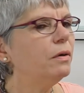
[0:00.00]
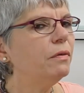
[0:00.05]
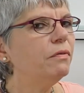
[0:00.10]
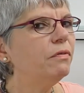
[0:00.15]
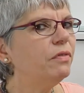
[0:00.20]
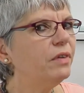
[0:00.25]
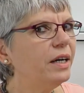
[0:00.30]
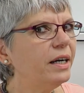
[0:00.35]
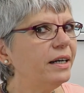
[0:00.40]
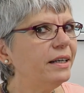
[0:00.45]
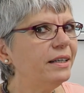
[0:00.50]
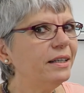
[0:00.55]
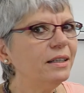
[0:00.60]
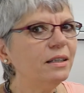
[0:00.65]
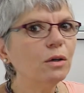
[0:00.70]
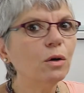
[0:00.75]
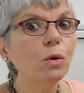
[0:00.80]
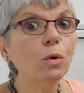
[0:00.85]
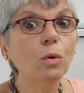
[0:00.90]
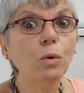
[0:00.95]

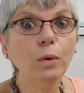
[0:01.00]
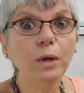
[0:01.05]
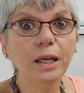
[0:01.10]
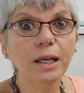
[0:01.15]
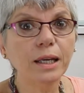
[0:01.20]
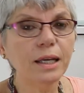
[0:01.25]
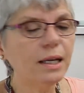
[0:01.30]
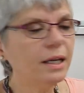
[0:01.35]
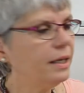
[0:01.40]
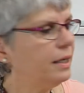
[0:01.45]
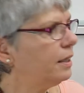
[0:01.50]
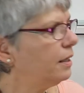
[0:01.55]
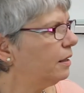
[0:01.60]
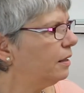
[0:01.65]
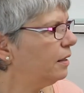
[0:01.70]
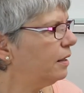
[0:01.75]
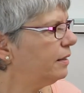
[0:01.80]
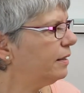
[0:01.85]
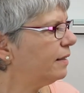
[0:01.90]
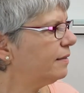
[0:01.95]
very quickly,
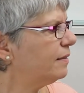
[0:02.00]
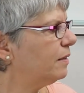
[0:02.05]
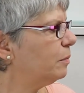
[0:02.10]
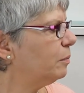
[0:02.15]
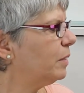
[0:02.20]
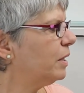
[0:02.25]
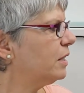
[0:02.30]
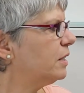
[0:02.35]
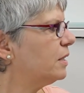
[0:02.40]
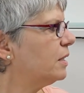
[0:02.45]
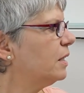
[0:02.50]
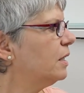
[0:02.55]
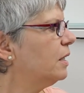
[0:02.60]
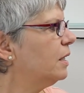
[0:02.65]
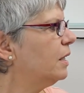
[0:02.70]
doesn't matter.